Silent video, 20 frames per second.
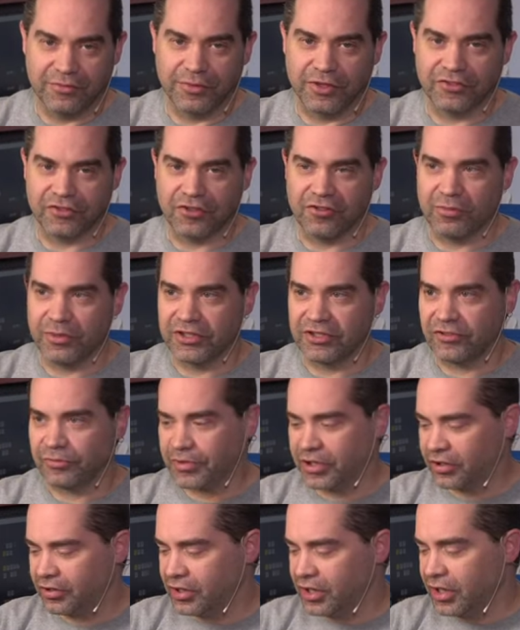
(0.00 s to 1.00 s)
There's a whole bunch of them
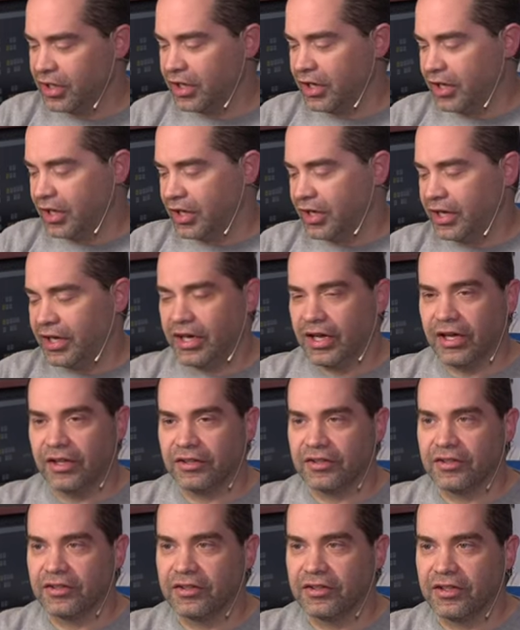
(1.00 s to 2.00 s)
here,
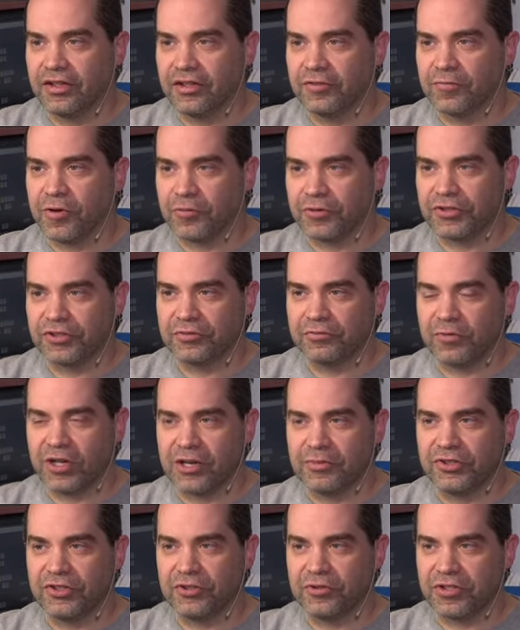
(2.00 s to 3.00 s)
and what we're what
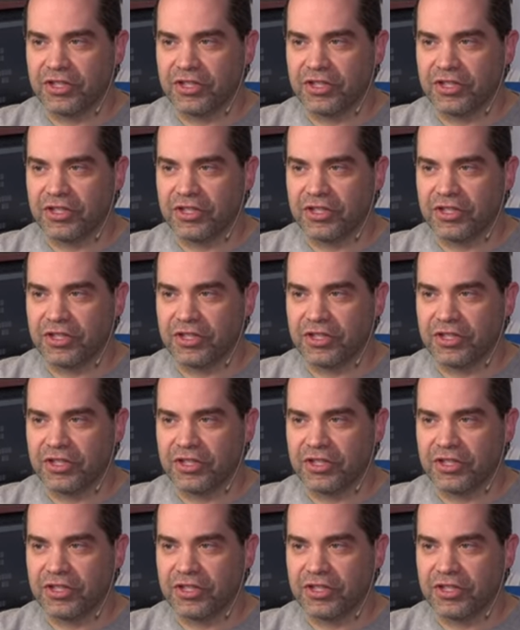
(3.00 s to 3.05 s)
I'm doing